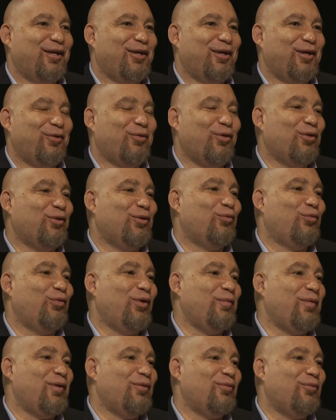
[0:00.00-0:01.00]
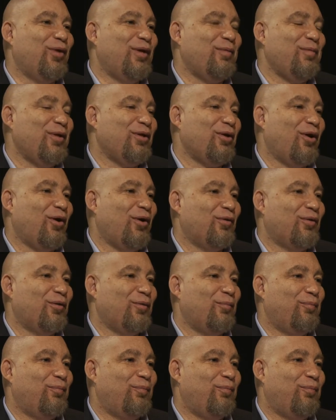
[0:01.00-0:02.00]
Well, the women are
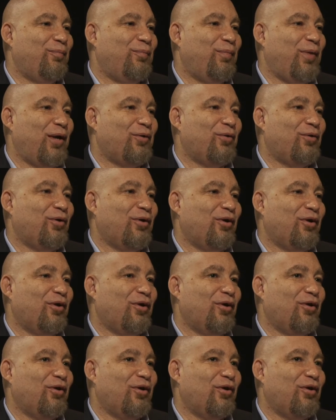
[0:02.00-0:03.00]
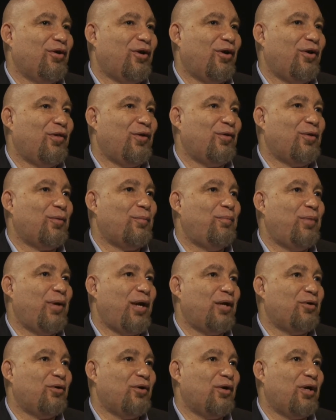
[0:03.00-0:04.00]
the better They're the
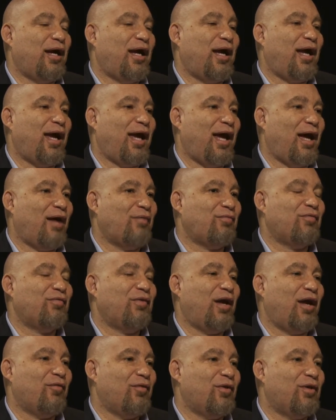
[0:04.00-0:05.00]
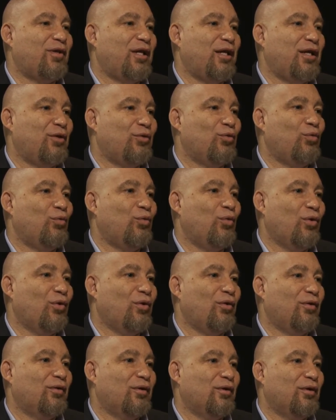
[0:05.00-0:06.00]
better half of everything in the
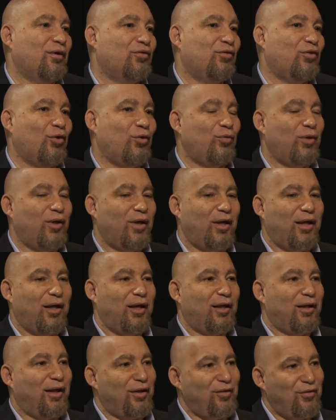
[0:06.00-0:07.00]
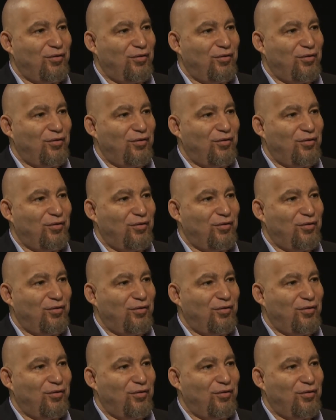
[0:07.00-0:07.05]
world. So let's